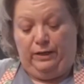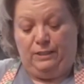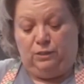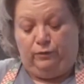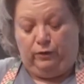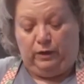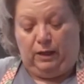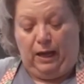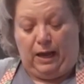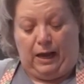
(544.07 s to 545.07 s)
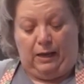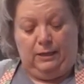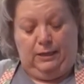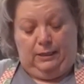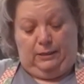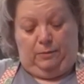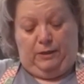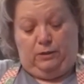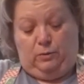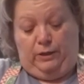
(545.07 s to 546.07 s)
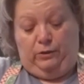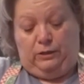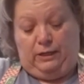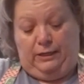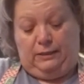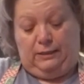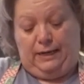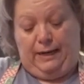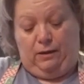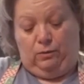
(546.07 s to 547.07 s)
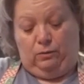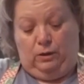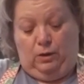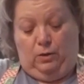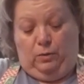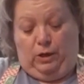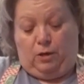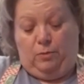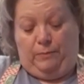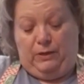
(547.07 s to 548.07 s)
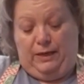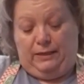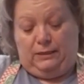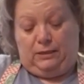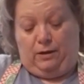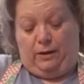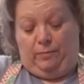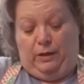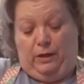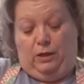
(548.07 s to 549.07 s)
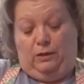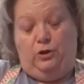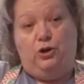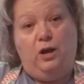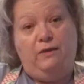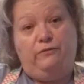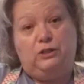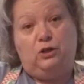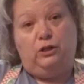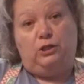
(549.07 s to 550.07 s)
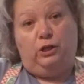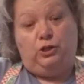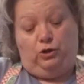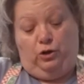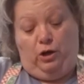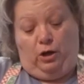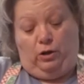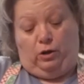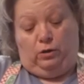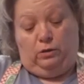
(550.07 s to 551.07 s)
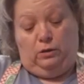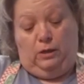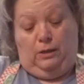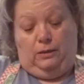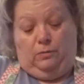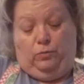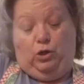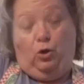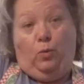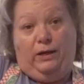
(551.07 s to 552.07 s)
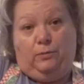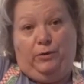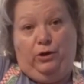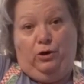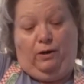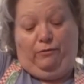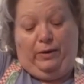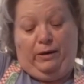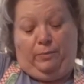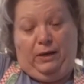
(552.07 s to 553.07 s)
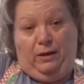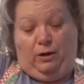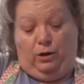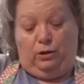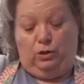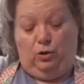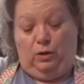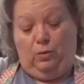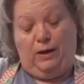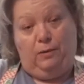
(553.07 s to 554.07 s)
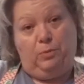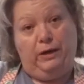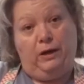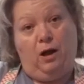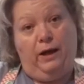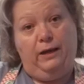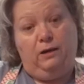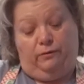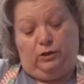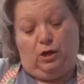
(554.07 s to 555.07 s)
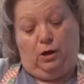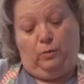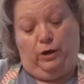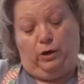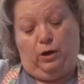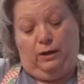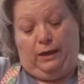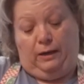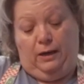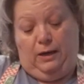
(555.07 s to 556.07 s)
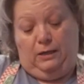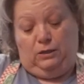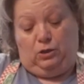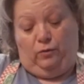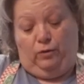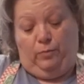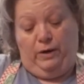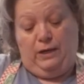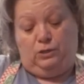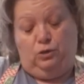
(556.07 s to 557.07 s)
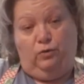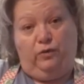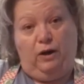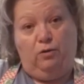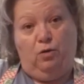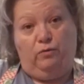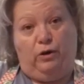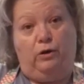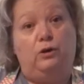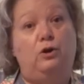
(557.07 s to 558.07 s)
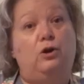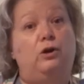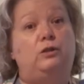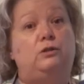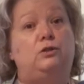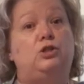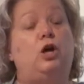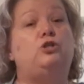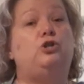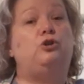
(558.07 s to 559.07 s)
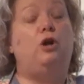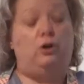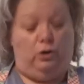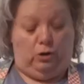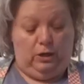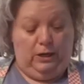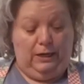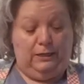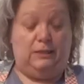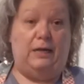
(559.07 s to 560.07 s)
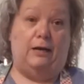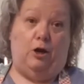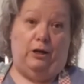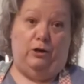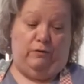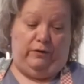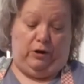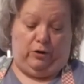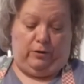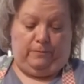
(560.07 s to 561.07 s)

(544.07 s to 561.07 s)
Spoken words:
reason for the claw is because when you slice down, when you come up the next time, your knife is going to touch your knuckle. You don't want to bring your knife way up here, you only want to bring it high enough to cut what you're cutting. So if you bring it too far over, you're going to touch your knuckle instead of cutting your finger.